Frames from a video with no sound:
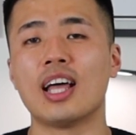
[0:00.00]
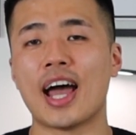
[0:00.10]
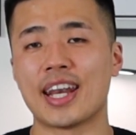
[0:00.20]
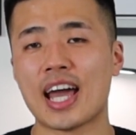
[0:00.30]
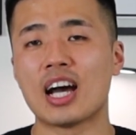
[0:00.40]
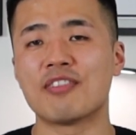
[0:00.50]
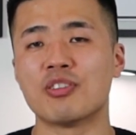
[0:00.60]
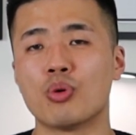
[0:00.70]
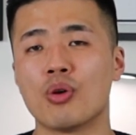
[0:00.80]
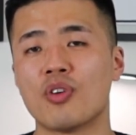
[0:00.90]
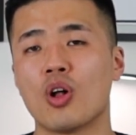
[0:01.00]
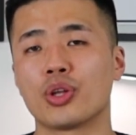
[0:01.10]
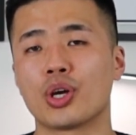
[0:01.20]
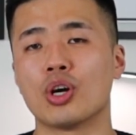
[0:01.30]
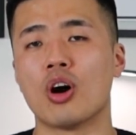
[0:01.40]
I now have a
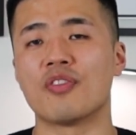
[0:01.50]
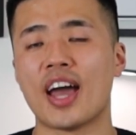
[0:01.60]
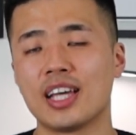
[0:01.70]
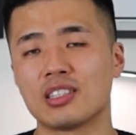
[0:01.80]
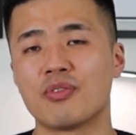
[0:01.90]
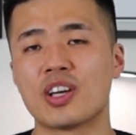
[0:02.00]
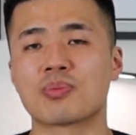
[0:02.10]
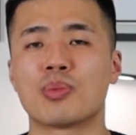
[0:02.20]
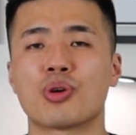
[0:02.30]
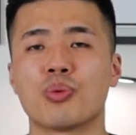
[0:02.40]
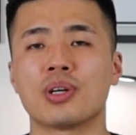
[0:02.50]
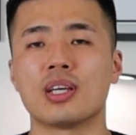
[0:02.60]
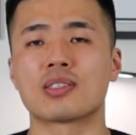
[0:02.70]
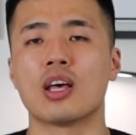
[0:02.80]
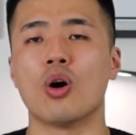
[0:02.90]
portfolio of 8 investment
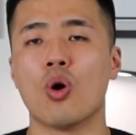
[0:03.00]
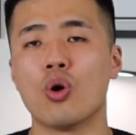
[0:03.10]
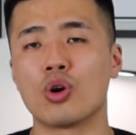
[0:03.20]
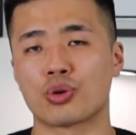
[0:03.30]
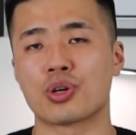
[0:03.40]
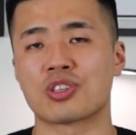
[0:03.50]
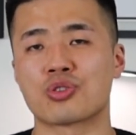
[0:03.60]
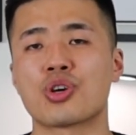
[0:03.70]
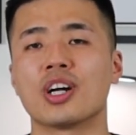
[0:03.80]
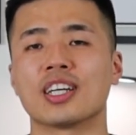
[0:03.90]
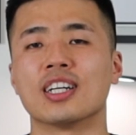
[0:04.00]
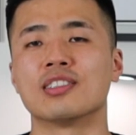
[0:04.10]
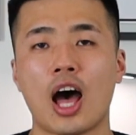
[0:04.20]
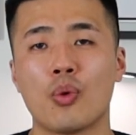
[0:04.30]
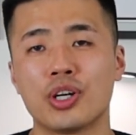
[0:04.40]
properties all across Australia.
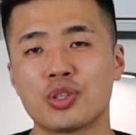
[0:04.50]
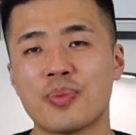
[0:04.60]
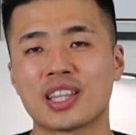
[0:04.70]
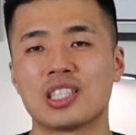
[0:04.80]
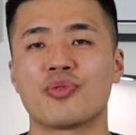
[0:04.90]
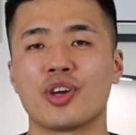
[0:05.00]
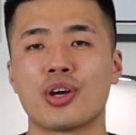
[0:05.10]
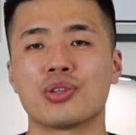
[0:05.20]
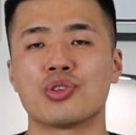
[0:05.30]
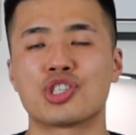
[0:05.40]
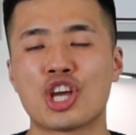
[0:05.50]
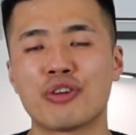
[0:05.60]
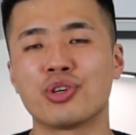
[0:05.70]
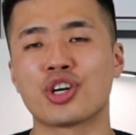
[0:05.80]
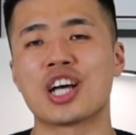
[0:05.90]
I wanted to make this video to
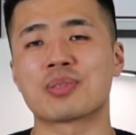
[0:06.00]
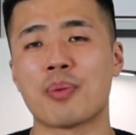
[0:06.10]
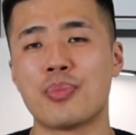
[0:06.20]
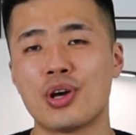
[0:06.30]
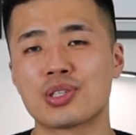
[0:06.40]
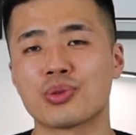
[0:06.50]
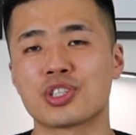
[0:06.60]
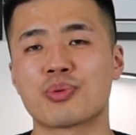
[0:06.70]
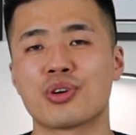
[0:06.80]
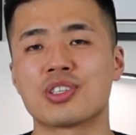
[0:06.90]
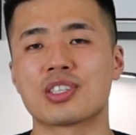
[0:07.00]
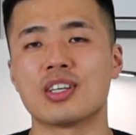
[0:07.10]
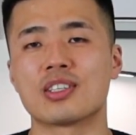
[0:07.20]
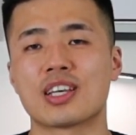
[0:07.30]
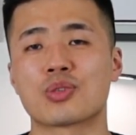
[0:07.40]
share with you guys my personal
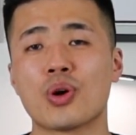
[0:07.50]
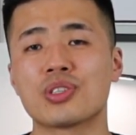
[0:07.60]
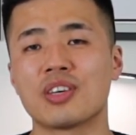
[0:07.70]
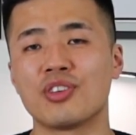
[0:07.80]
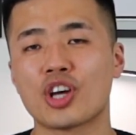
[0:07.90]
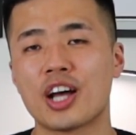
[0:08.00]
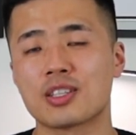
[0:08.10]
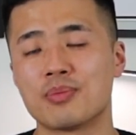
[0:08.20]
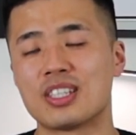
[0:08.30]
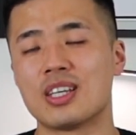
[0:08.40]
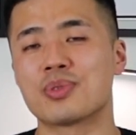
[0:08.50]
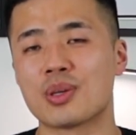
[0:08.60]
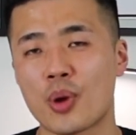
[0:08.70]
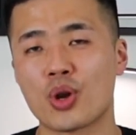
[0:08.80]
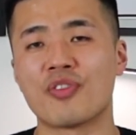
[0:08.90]
experiences, as well as give you guys some tips
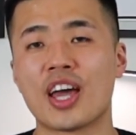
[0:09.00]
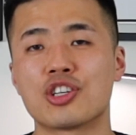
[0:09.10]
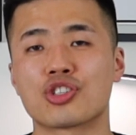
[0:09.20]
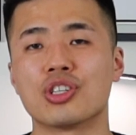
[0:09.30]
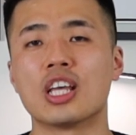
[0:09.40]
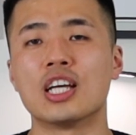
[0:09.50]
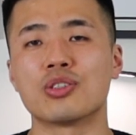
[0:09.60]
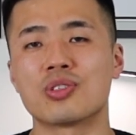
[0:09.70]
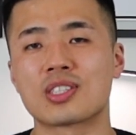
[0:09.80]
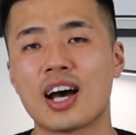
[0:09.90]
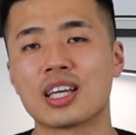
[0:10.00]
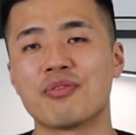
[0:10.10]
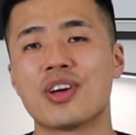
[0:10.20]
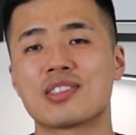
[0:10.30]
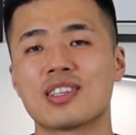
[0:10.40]
and motivation to start
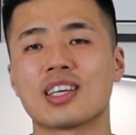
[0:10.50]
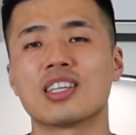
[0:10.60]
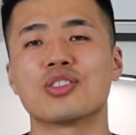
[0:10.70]
investing